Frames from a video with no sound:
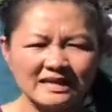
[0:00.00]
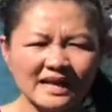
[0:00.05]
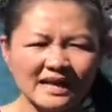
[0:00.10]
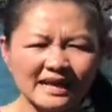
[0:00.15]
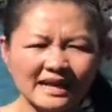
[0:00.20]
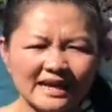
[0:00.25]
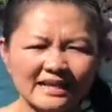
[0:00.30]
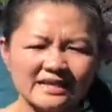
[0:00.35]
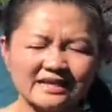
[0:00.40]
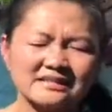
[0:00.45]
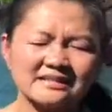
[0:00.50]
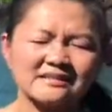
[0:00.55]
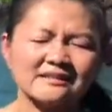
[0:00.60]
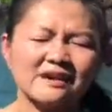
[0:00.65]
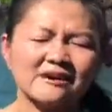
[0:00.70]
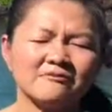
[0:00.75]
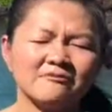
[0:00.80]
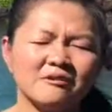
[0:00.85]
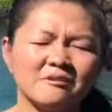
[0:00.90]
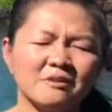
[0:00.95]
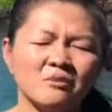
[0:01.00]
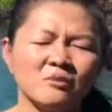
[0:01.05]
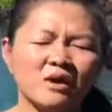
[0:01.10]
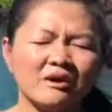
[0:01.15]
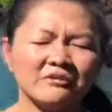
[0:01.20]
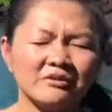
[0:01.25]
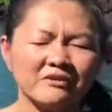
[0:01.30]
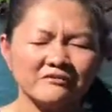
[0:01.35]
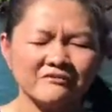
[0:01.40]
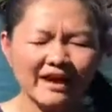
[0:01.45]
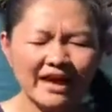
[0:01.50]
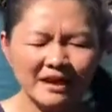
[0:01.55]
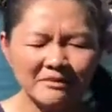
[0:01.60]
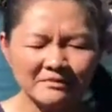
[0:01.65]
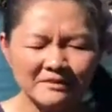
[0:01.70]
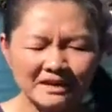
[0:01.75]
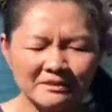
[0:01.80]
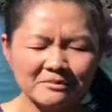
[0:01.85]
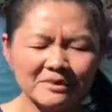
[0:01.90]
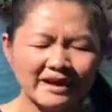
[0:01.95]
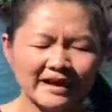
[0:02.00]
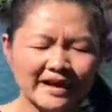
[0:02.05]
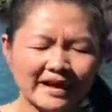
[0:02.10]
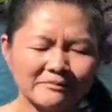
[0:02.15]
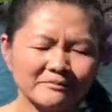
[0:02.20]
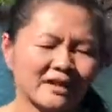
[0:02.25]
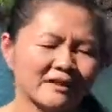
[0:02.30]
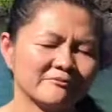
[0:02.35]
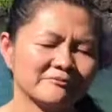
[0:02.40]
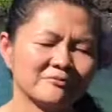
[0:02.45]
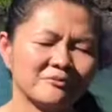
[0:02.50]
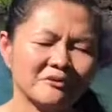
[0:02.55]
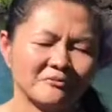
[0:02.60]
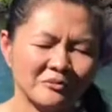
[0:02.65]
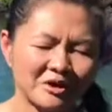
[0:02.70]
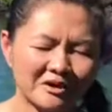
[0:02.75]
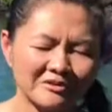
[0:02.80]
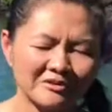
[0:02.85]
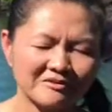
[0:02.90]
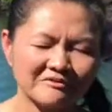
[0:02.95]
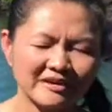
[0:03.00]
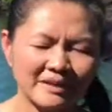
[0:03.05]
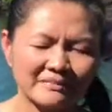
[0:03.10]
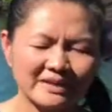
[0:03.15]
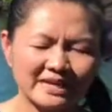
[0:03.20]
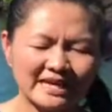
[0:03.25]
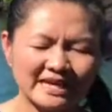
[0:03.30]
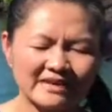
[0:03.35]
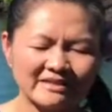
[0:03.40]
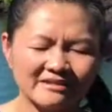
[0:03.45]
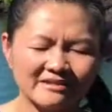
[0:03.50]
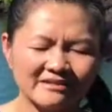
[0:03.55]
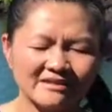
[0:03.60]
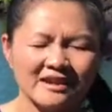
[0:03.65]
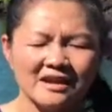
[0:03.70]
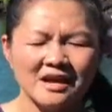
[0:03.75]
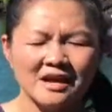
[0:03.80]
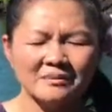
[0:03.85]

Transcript: That kind of doesn't come from a wealthy family, but I'm not from a wealthy family either.